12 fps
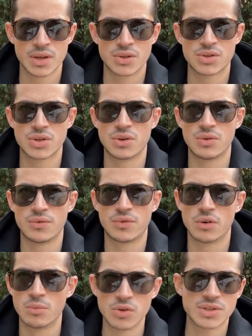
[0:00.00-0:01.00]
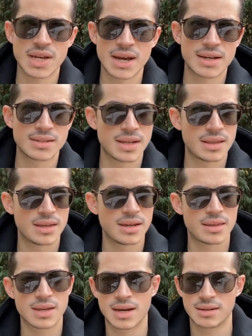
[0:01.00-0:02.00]
So for most guys, they
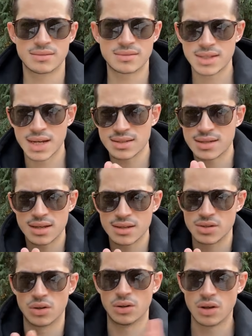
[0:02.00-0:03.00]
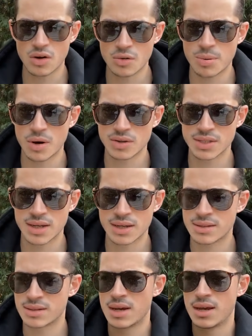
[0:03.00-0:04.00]
think that texting is a long
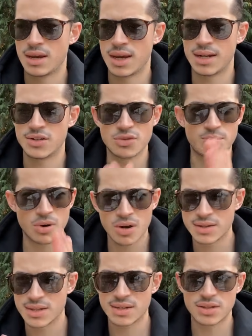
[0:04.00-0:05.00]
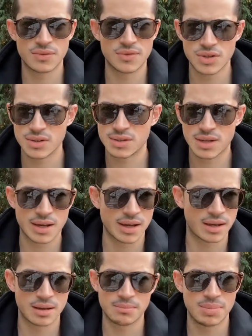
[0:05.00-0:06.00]
process and it's a process of just
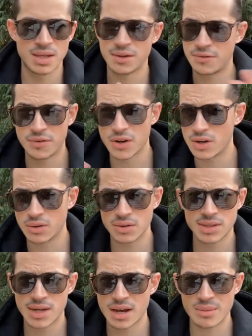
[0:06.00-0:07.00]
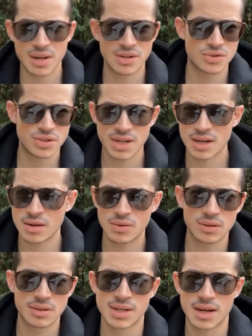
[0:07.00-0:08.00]
like being funny all the time and entertaining
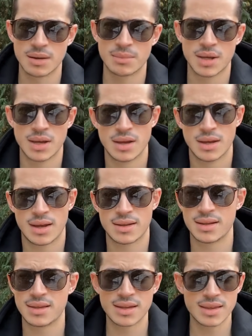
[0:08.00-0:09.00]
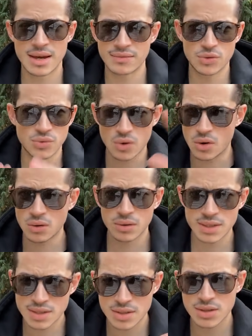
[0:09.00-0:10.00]
all the time. And they think they have to do all
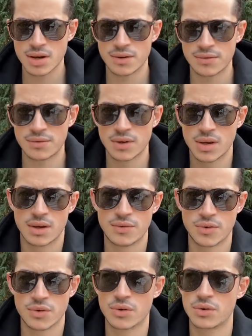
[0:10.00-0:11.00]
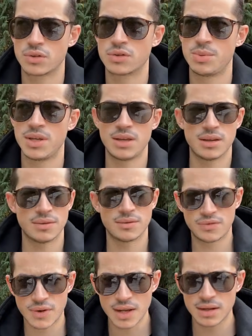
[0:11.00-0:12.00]
this stuff for the girl to be
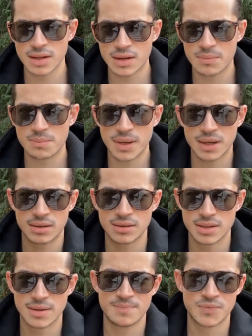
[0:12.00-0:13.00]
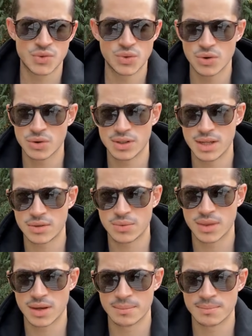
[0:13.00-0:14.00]
finally compelled to go on a date
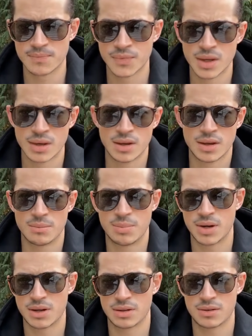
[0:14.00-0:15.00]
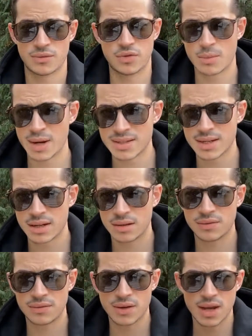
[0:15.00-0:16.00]
with them. But for
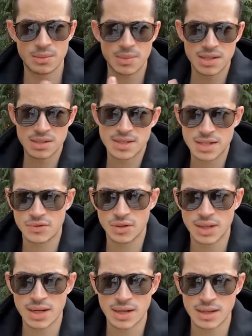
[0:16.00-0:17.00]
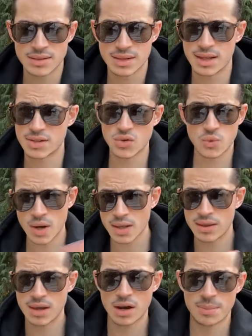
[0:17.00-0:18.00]
myself and my successful clients, it's
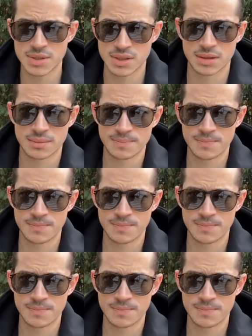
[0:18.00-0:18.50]
quite the opposite.